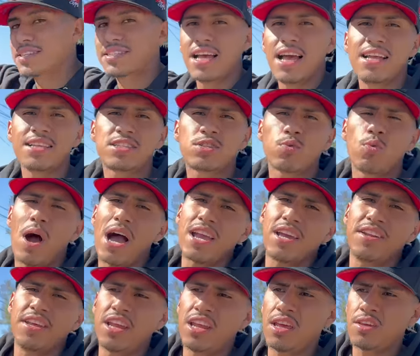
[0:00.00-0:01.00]
sense why
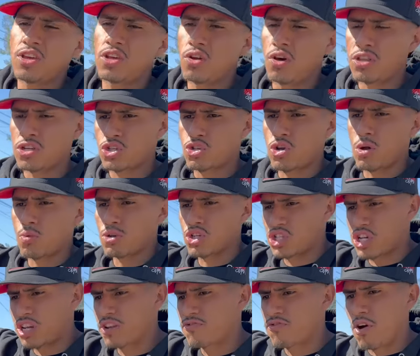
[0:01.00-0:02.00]
it didn't. You know, this truck was
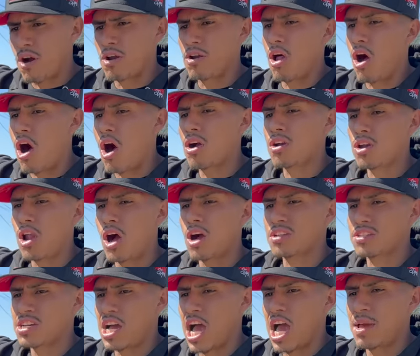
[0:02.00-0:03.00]
sitting for a long, long
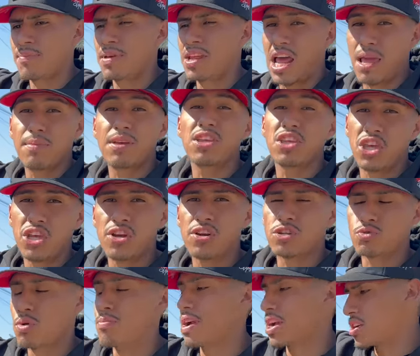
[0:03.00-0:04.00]
time. And I mean years when my